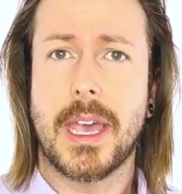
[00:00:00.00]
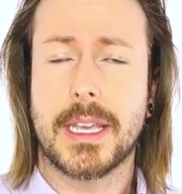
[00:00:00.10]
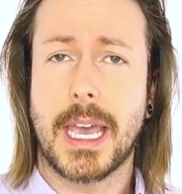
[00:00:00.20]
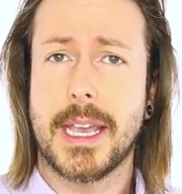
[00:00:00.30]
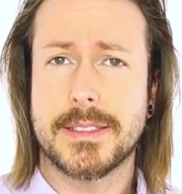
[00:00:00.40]

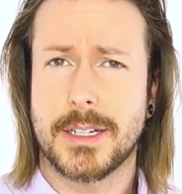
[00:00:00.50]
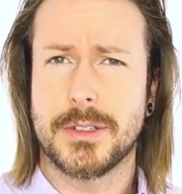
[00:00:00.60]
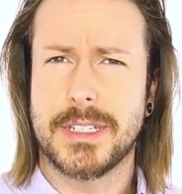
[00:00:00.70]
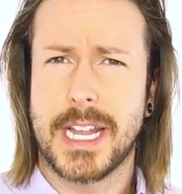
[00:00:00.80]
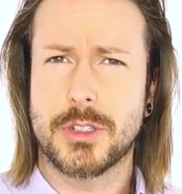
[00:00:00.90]
Guys that are
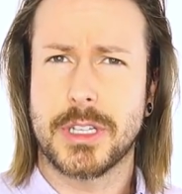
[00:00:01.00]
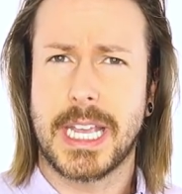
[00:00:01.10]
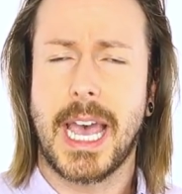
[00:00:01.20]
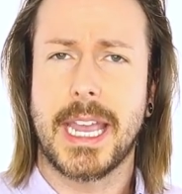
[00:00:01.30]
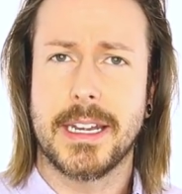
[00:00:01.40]
naturally
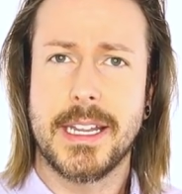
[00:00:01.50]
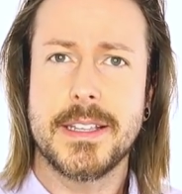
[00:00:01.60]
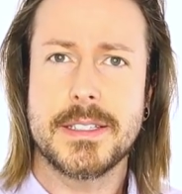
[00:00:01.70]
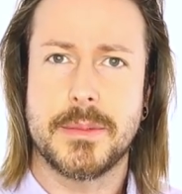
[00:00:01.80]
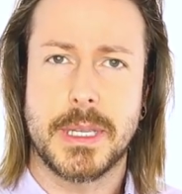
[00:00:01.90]
high in
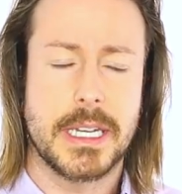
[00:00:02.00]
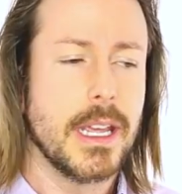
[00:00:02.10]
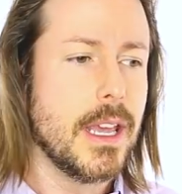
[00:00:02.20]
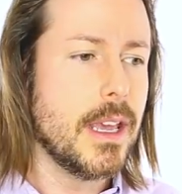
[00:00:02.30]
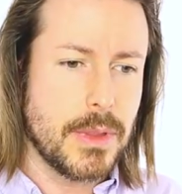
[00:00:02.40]
histamine,
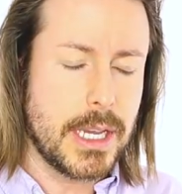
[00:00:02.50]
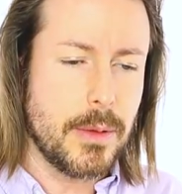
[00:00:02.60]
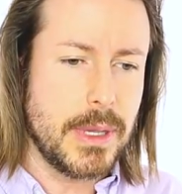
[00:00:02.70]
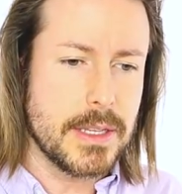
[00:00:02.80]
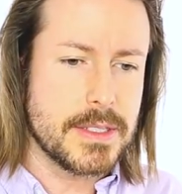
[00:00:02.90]
that
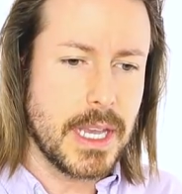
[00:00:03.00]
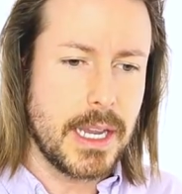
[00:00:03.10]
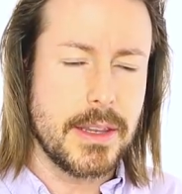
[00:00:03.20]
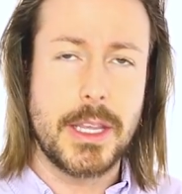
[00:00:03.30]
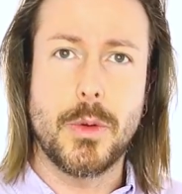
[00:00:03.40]
could be a
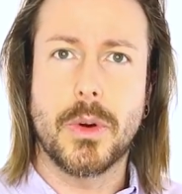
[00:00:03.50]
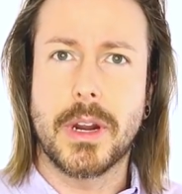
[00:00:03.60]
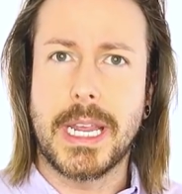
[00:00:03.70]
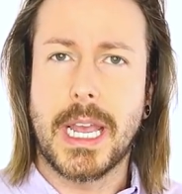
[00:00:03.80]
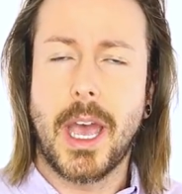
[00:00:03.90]
sign that you
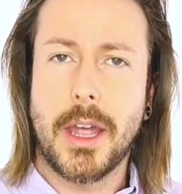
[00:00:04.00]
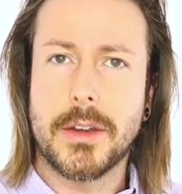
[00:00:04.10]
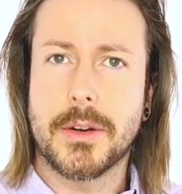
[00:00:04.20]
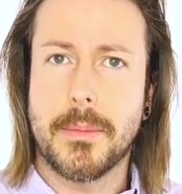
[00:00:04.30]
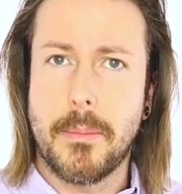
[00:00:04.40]
are an
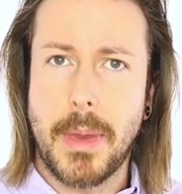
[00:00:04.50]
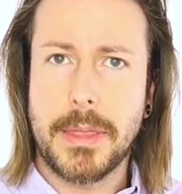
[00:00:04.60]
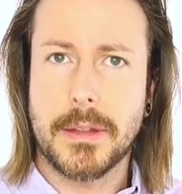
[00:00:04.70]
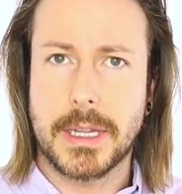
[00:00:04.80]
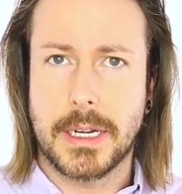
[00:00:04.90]

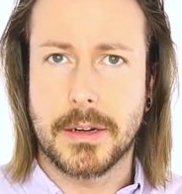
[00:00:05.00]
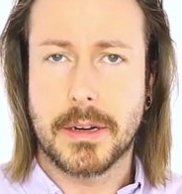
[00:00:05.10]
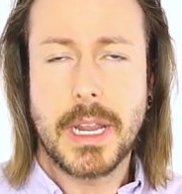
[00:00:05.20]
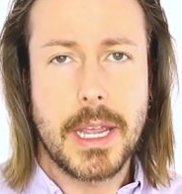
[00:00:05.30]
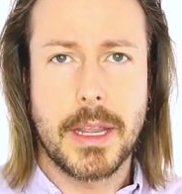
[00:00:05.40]

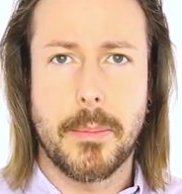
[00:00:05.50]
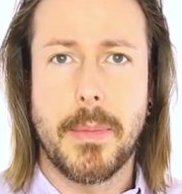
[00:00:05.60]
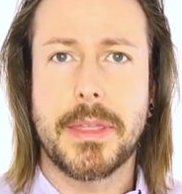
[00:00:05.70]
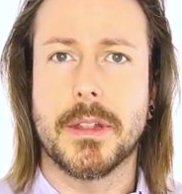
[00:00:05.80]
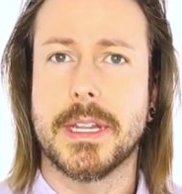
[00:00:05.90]
under-methylator. And the
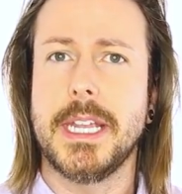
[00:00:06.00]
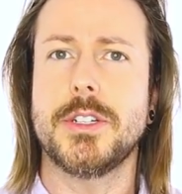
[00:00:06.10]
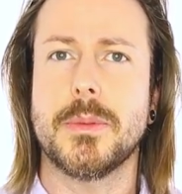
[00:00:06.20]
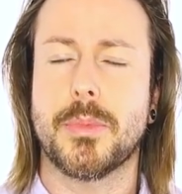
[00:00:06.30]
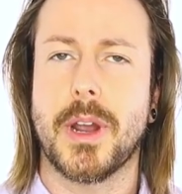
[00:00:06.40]

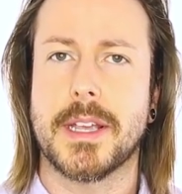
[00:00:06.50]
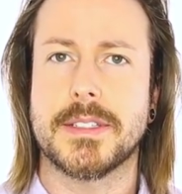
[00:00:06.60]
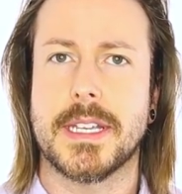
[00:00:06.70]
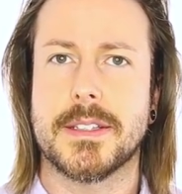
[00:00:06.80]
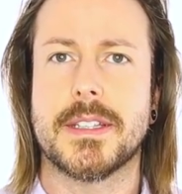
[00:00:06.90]
methylation
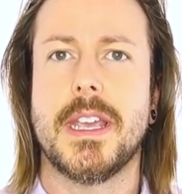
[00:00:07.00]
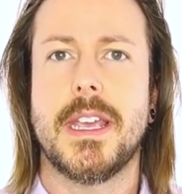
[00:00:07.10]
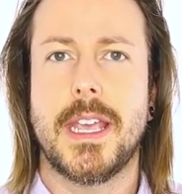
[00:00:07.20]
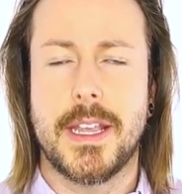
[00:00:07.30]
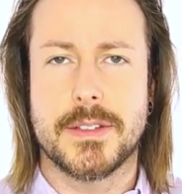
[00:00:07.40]
process
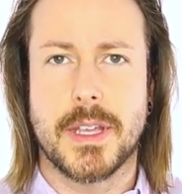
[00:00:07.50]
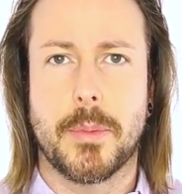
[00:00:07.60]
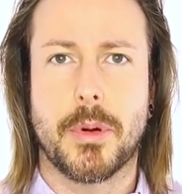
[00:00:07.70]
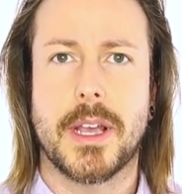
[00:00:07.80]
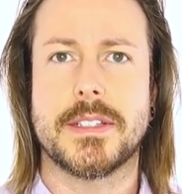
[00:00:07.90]
is a
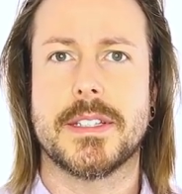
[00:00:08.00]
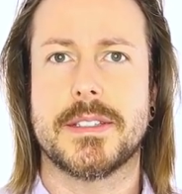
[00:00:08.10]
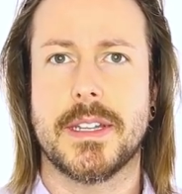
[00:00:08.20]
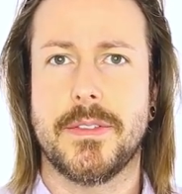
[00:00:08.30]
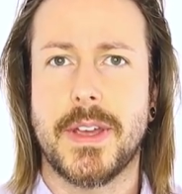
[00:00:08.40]
process
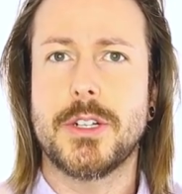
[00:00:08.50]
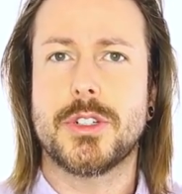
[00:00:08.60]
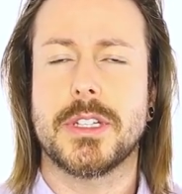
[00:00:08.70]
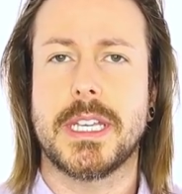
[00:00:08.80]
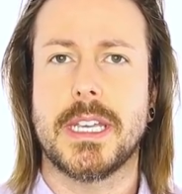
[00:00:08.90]
that
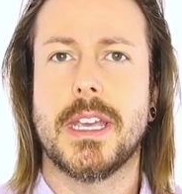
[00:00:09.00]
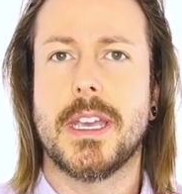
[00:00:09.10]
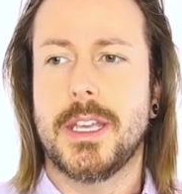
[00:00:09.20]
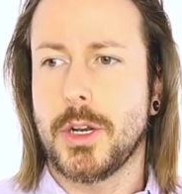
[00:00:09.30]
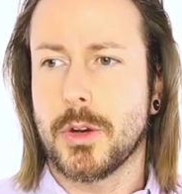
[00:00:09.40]
eventually
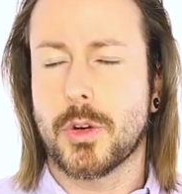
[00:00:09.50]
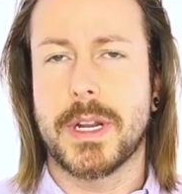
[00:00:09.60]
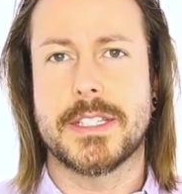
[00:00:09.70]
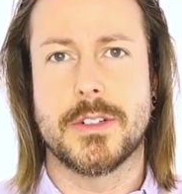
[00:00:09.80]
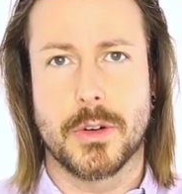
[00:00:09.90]

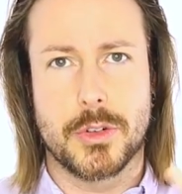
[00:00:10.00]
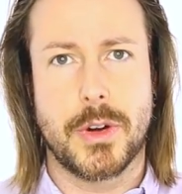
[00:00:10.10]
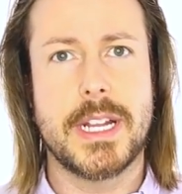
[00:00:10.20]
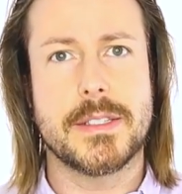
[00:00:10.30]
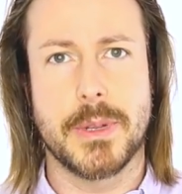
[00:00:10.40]
creates
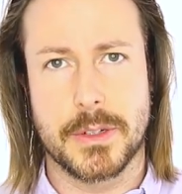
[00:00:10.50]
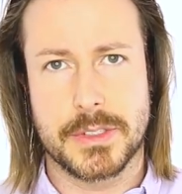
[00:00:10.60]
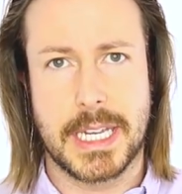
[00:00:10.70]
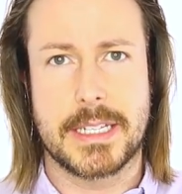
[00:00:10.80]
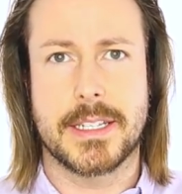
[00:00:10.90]

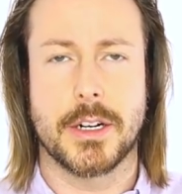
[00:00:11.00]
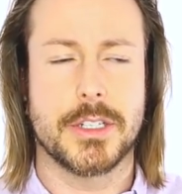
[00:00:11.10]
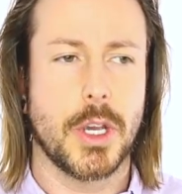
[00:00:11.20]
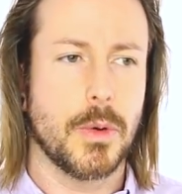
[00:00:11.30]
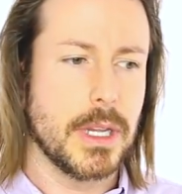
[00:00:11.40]
neurotransmitters like
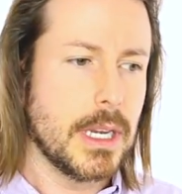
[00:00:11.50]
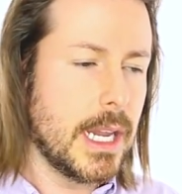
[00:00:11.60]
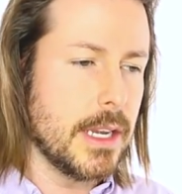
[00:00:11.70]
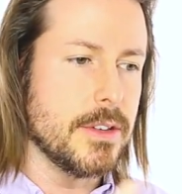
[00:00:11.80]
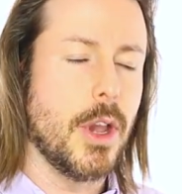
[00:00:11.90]
serotonin
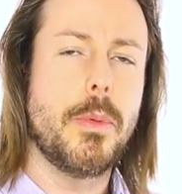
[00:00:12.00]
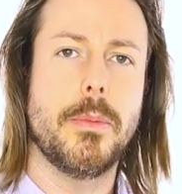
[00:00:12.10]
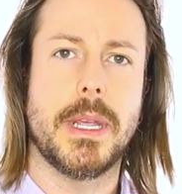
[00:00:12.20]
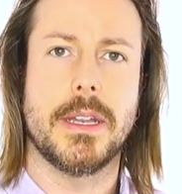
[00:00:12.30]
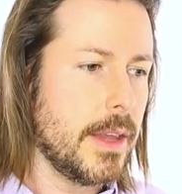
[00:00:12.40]
and
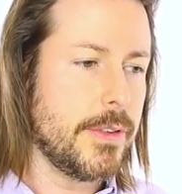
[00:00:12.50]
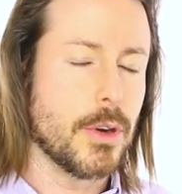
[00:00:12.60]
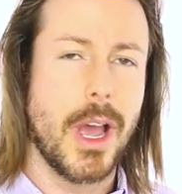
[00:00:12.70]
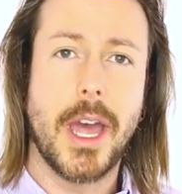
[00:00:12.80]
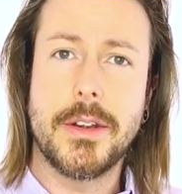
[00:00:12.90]
dopamine. If
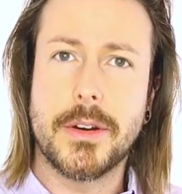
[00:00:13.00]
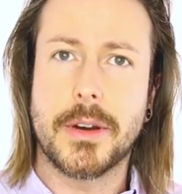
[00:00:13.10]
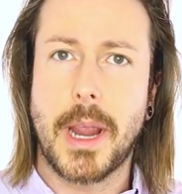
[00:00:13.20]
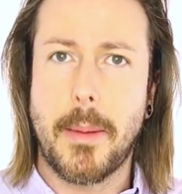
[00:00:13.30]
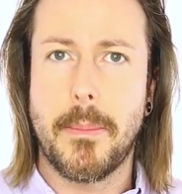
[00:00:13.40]
you're
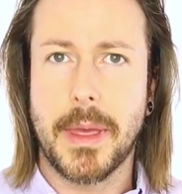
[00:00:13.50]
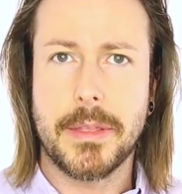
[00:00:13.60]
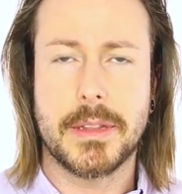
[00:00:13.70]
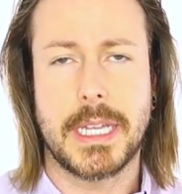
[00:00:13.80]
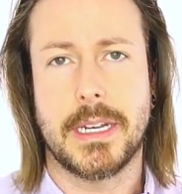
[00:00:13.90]

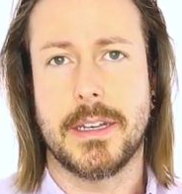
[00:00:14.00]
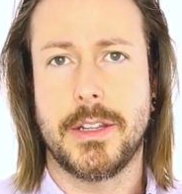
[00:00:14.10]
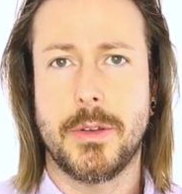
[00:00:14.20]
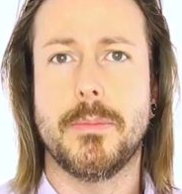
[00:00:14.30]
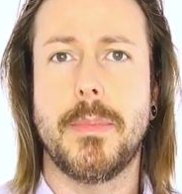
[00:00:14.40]
under-methylated,
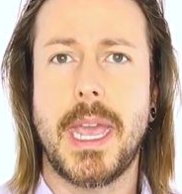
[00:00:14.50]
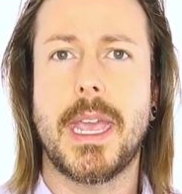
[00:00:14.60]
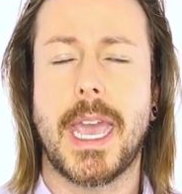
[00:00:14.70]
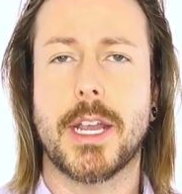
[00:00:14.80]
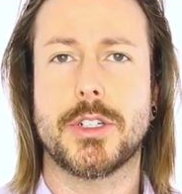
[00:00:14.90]
you
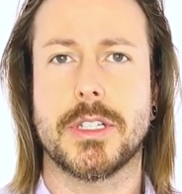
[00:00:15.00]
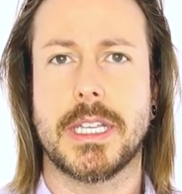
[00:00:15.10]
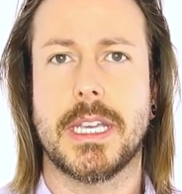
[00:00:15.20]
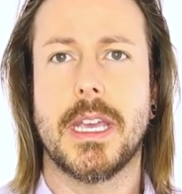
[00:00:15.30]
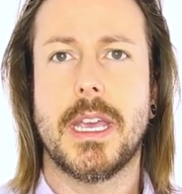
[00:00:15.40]
may
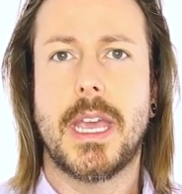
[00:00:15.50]
actually